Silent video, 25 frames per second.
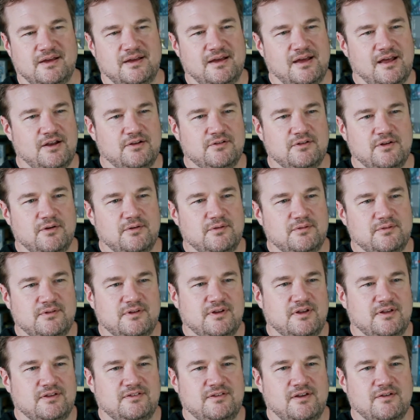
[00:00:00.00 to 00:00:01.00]
don't
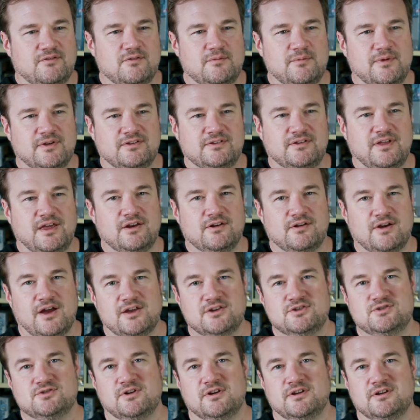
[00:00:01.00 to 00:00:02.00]
know, several months later, I
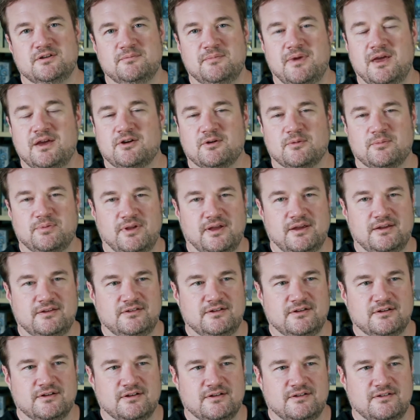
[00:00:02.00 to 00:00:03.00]
joined a maker place
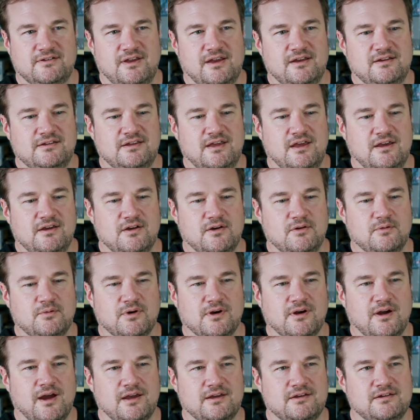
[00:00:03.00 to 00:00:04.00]
here in San Diego
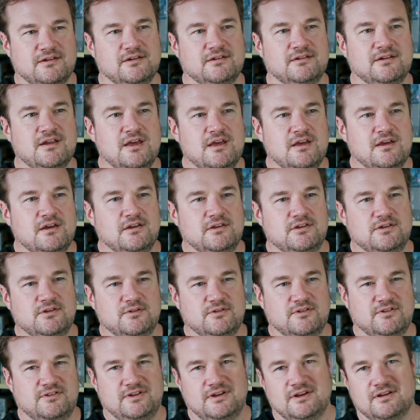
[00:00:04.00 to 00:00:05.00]
where I could
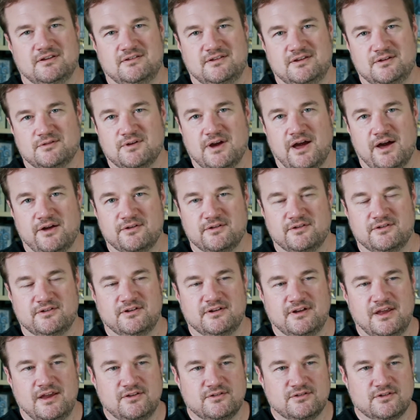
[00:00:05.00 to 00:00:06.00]
use CNC routers
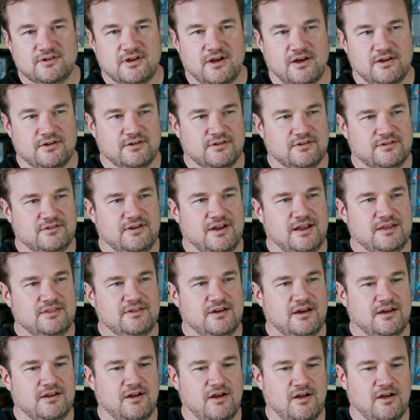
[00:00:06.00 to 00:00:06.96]
and laser cutters, and I thought,